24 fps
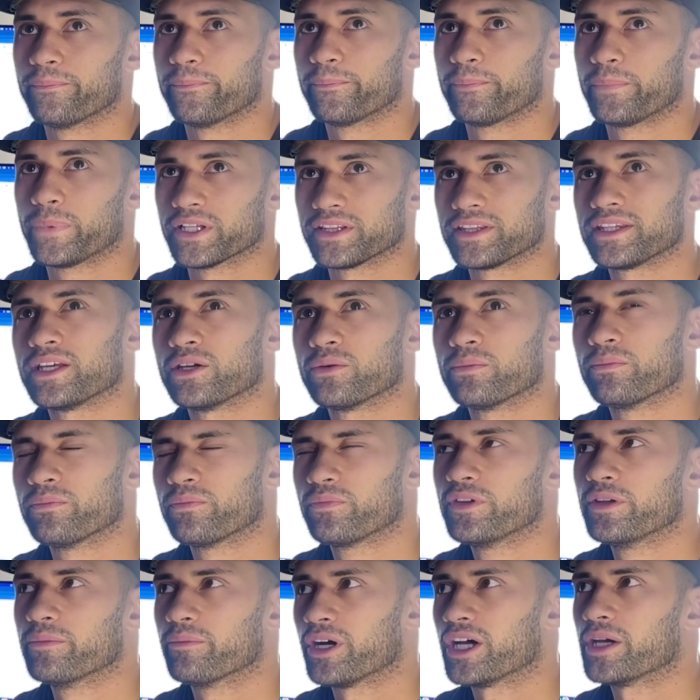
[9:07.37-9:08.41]
but there
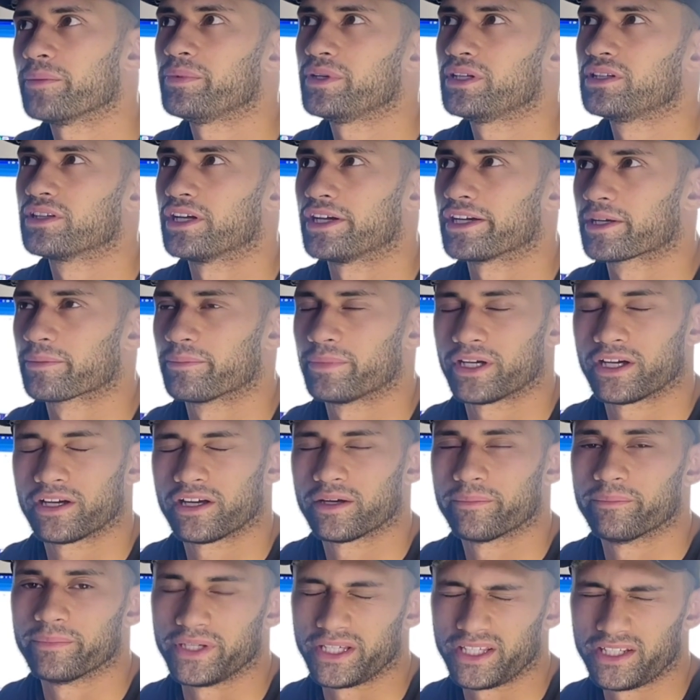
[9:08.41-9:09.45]
might be like about
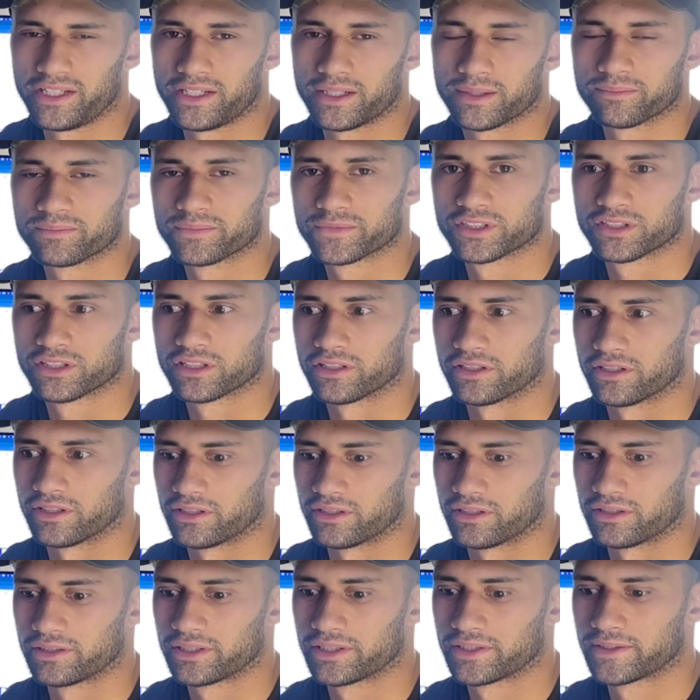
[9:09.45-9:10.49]
a medium
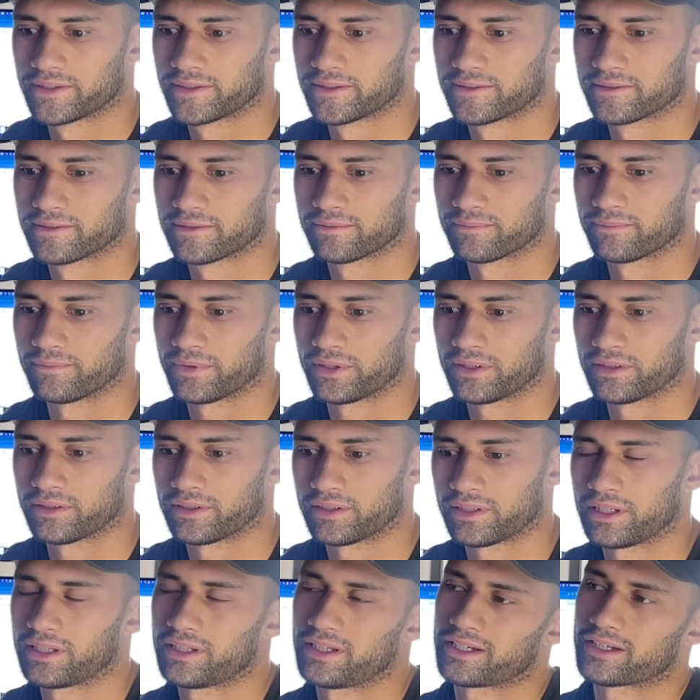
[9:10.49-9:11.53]
to
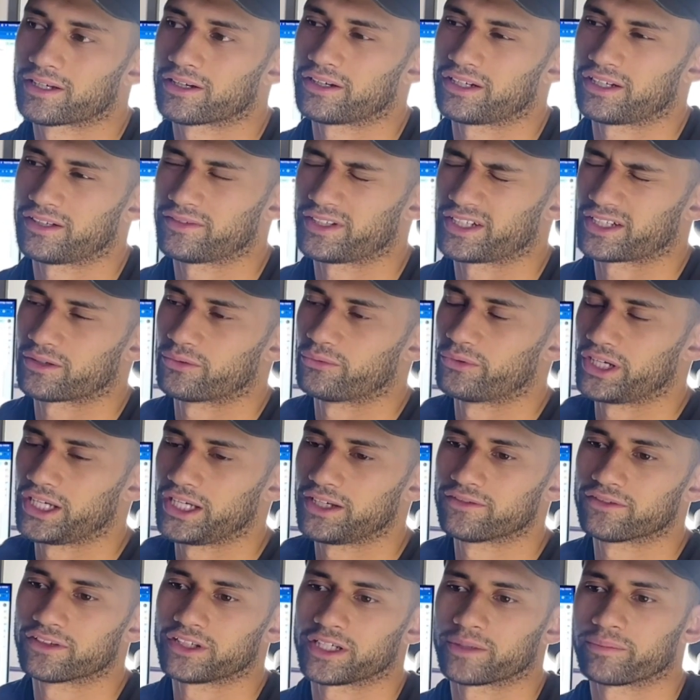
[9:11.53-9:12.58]
like kind of like a
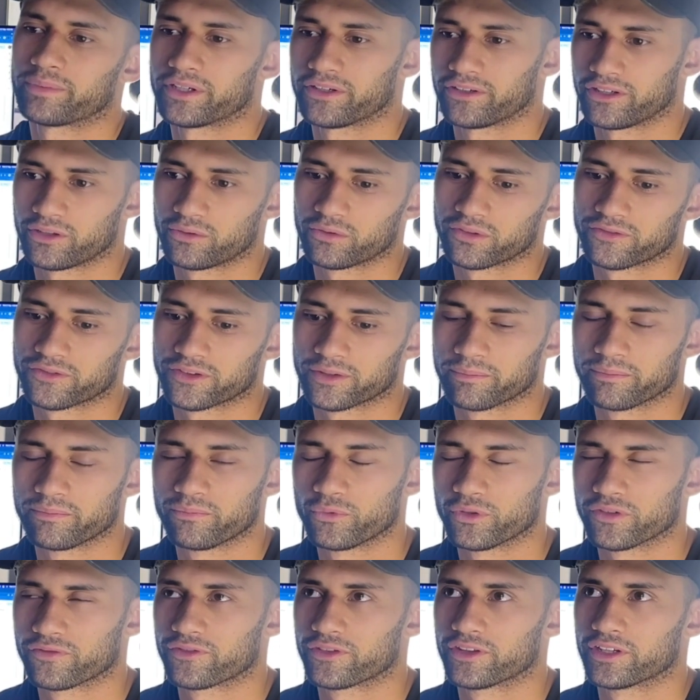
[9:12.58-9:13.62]
wave like period with
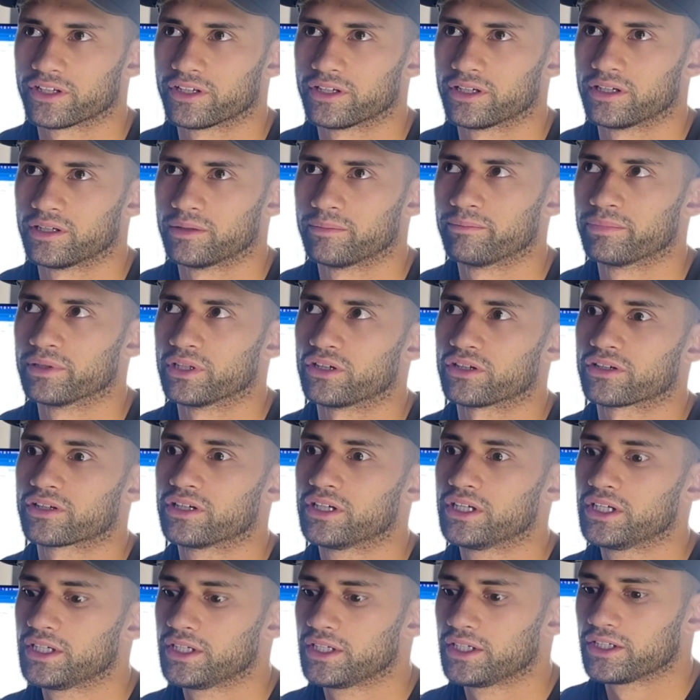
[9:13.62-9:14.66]
the block
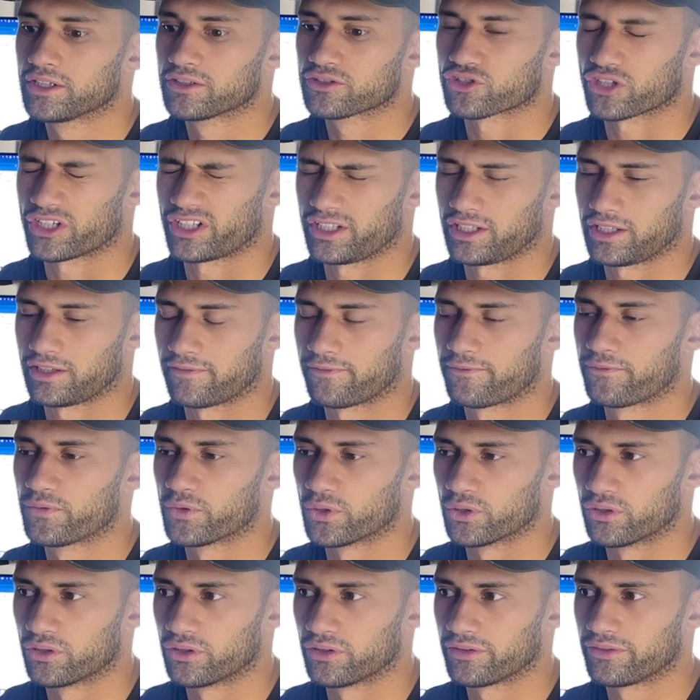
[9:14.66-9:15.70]
training
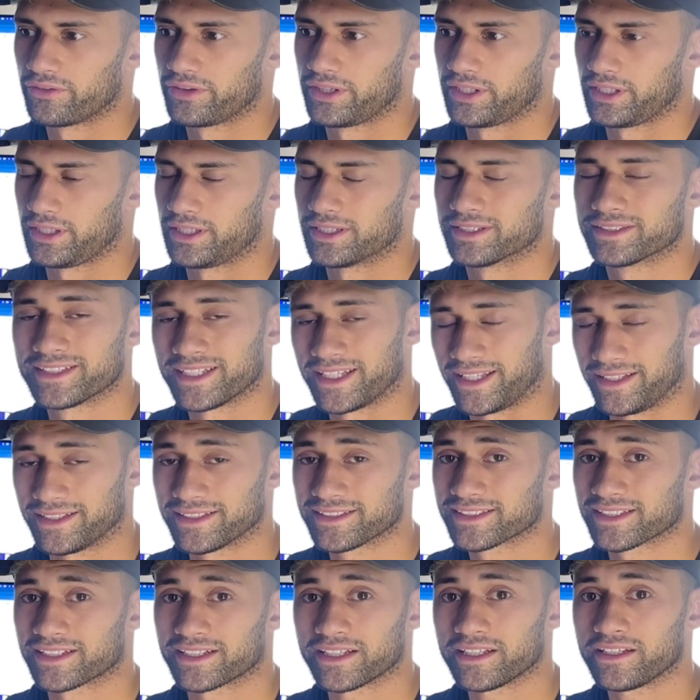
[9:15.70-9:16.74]
for the
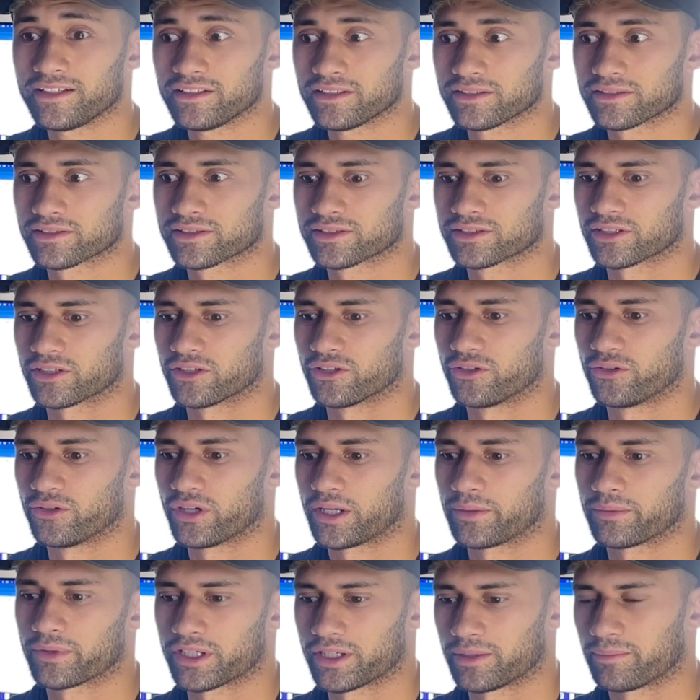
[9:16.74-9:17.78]
intensity. So
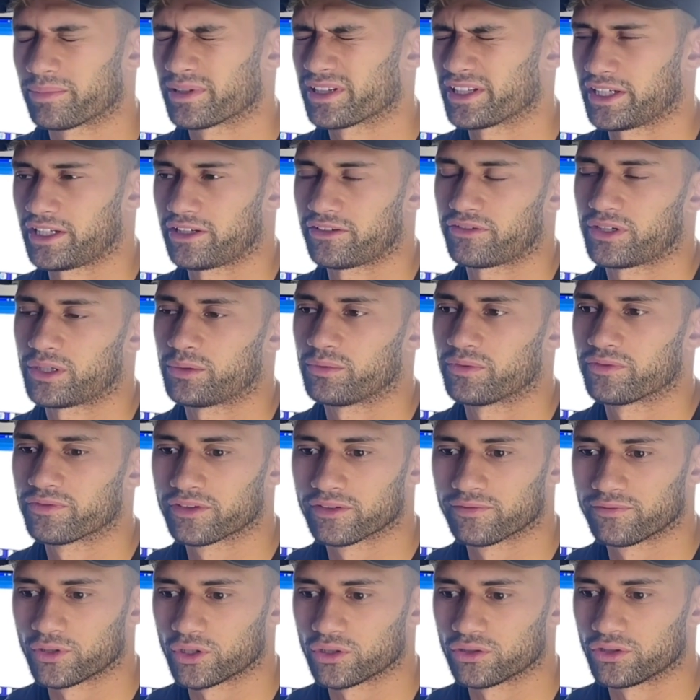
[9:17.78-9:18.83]
I'm going to play around with the
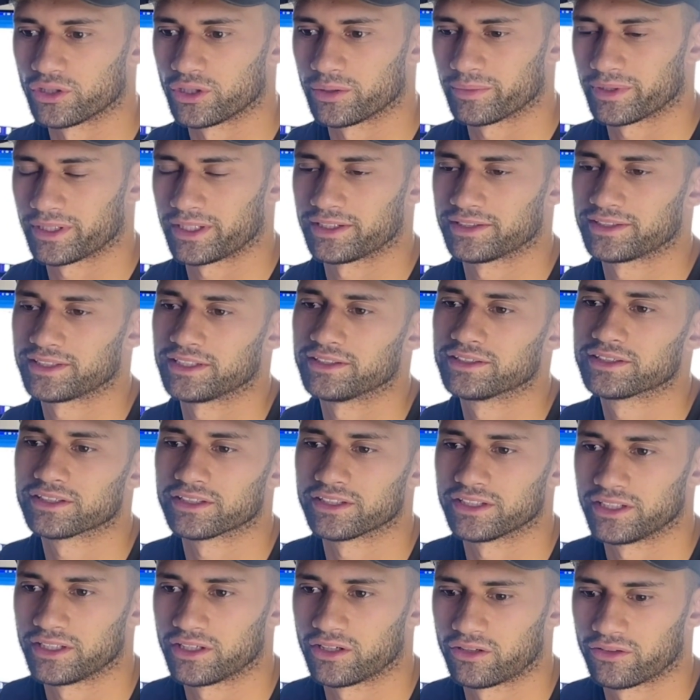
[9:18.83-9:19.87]
volume and
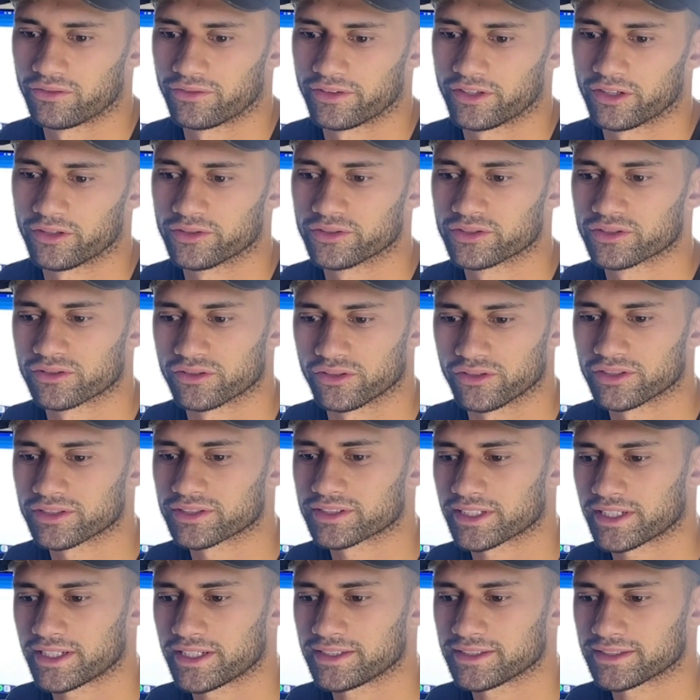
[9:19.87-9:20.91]
intensity on those
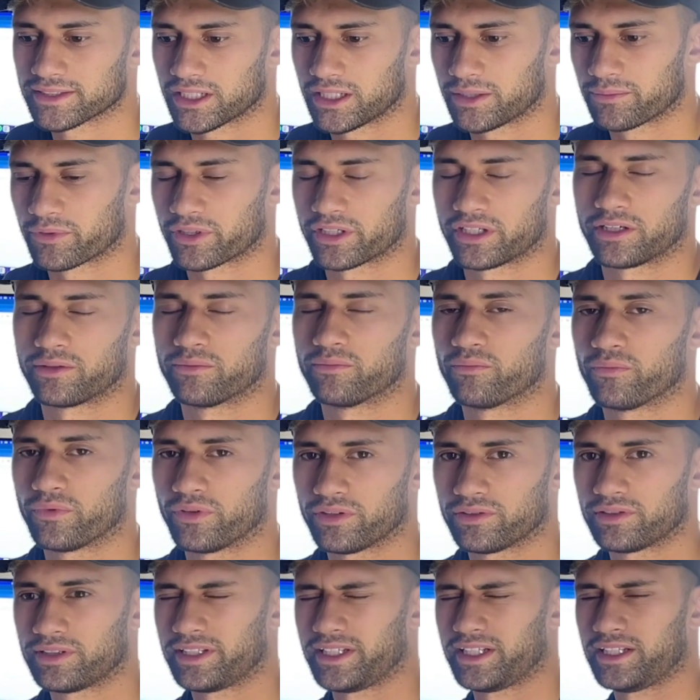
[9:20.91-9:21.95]
Thursdays. I'm going to
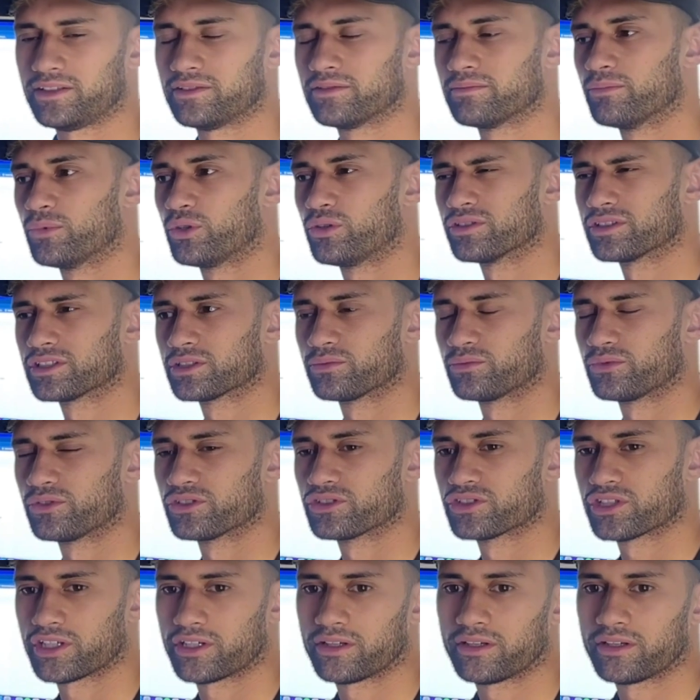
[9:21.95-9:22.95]
lean more towards